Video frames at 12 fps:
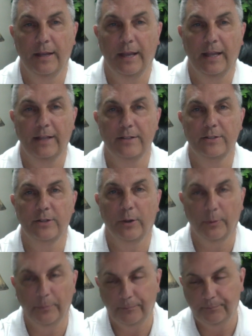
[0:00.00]
And
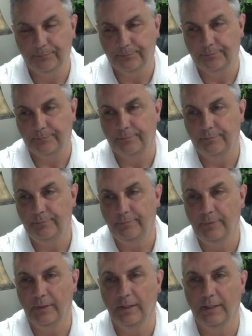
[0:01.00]
so
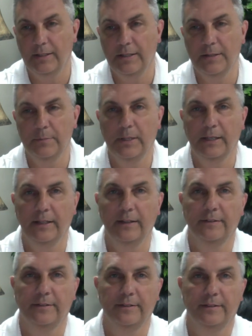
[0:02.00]
in many
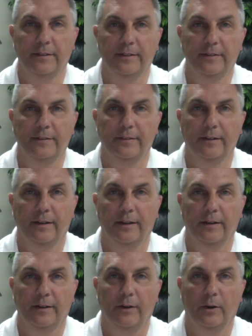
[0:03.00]
instances,
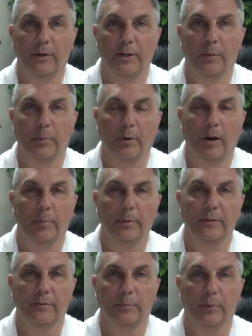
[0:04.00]
REO
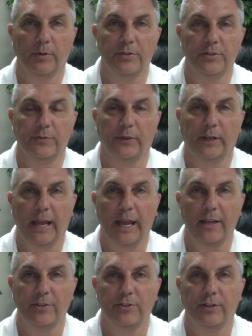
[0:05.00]
properties are purchased for
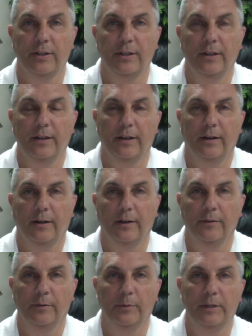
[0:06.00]
cash.
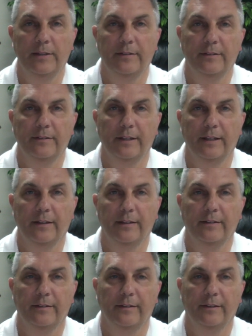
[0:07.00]
The reason
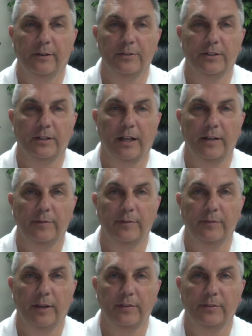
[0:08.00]
is there's a lot of
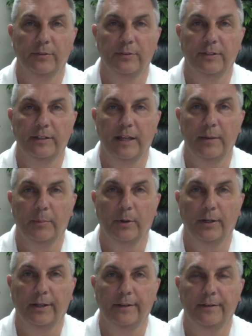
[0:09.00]
investors in that
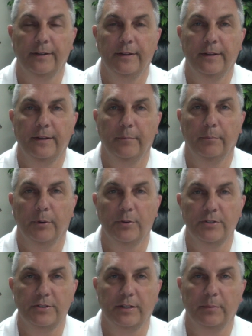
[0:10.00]
market
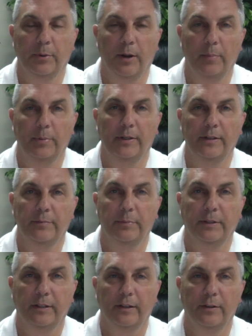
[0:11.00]
purchasing properties,
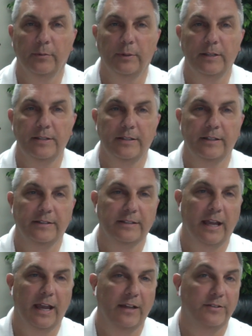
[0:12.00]
but the other reason it's
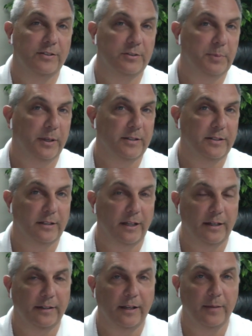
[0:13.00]
cash is because a
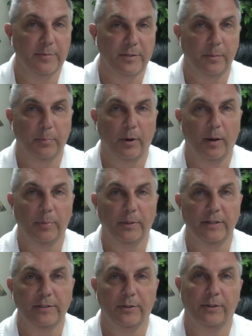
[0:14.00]
lot of times the
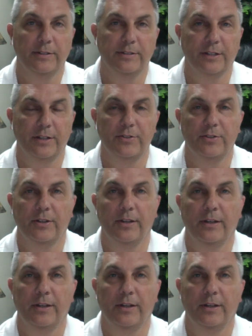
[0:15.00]
properties are in such